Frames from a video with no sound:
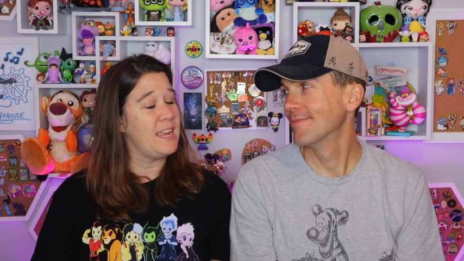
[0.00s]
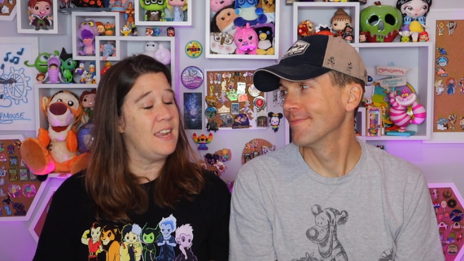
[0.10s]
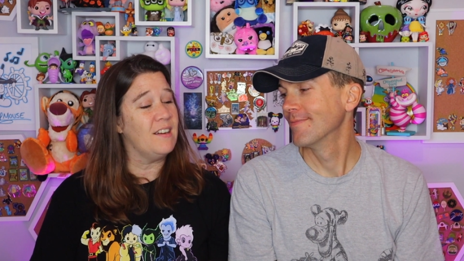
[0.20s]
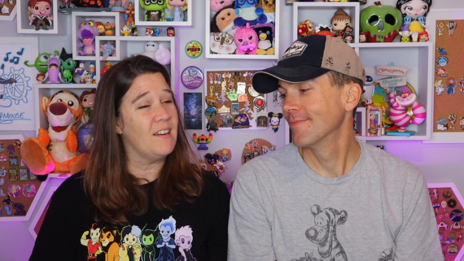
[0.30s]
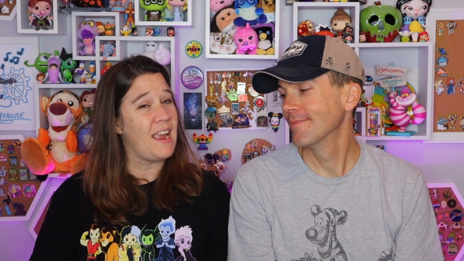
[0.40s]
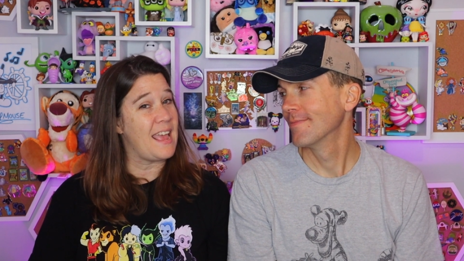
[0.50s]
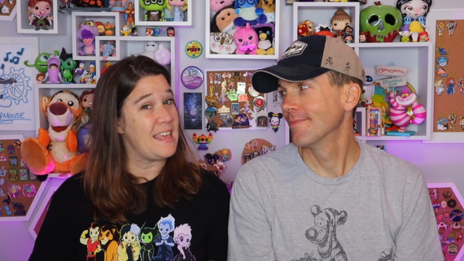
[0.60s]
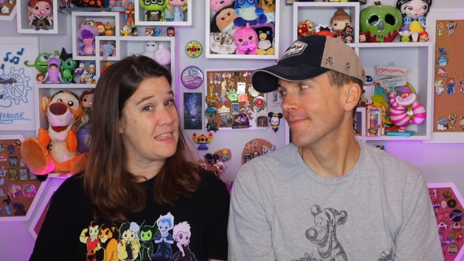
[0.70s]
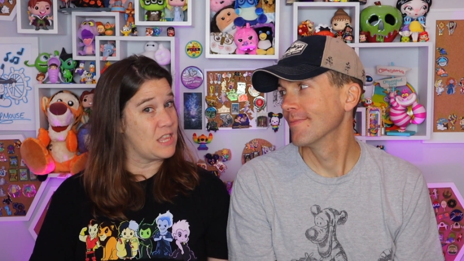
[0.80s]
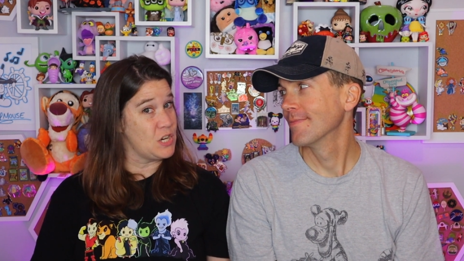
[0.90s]
Speaker 1: here,
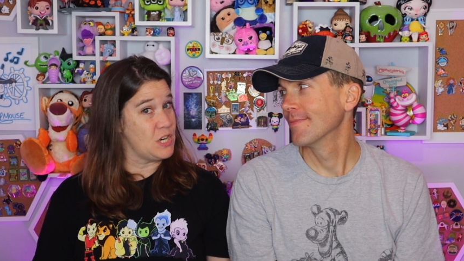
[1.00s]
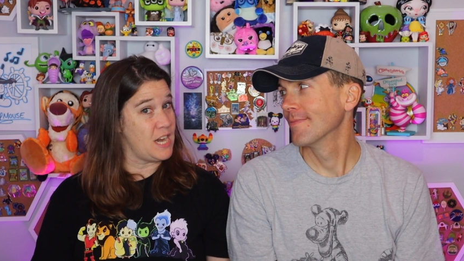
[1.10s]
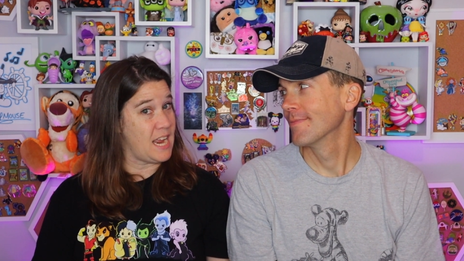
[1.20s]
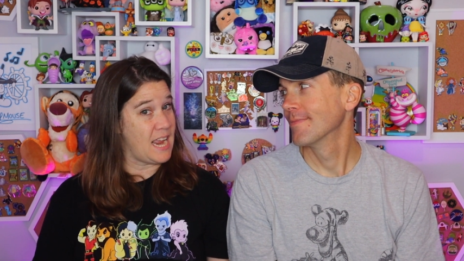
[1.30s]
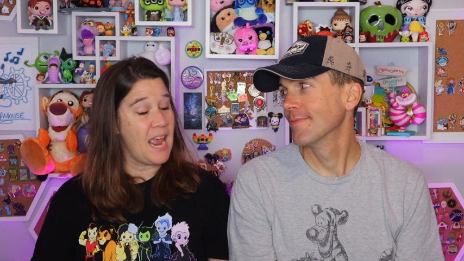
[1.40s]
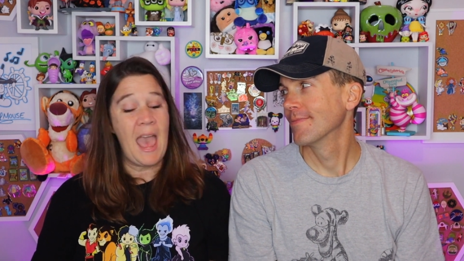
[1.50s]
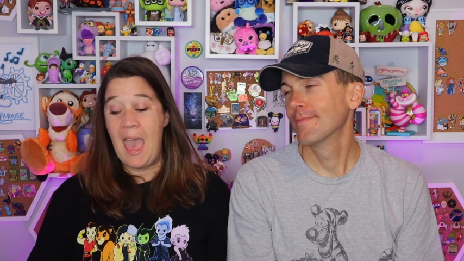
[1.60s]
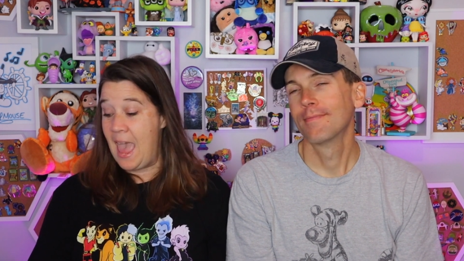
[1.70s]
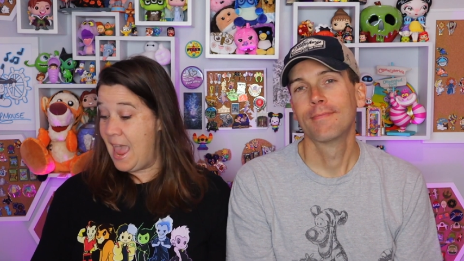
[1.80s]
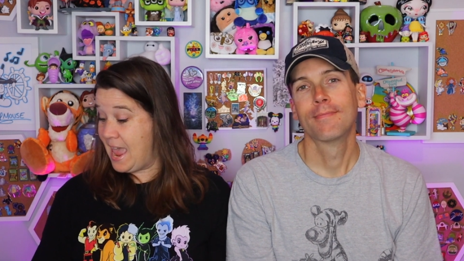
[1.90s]
8:30.
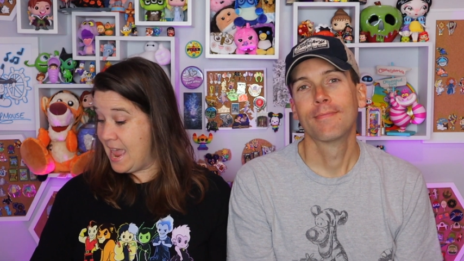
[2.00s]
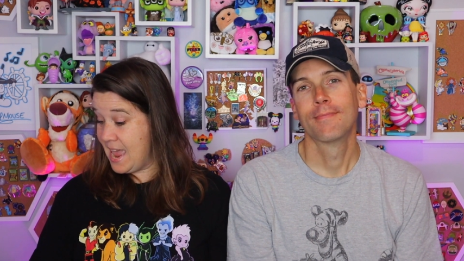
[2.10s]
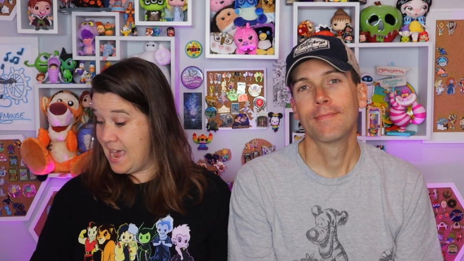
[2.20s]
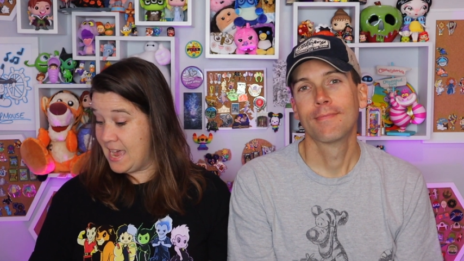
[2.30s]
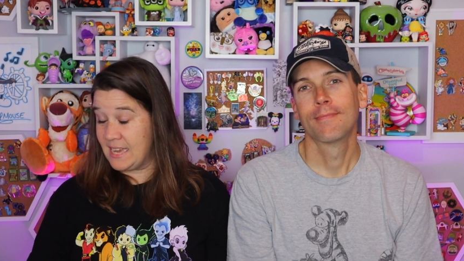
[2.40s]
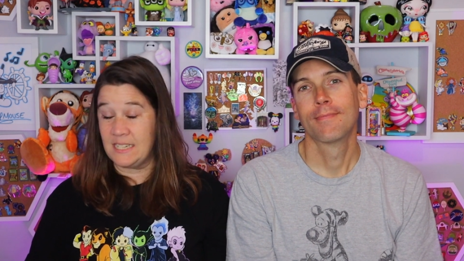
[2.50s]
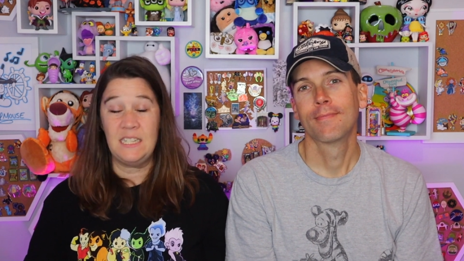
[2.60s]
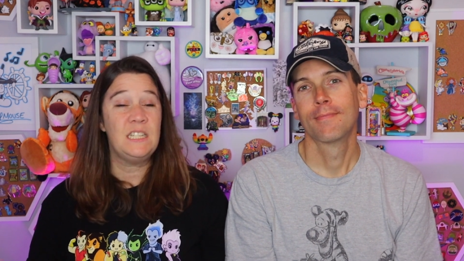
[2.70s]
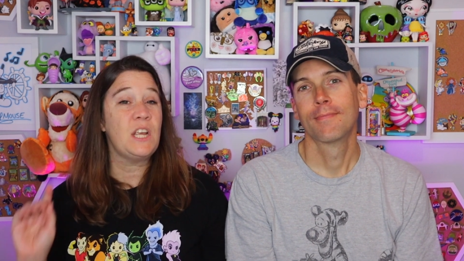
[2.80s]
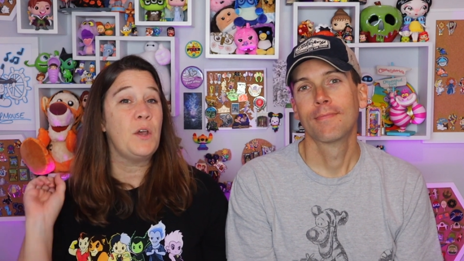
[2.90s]
And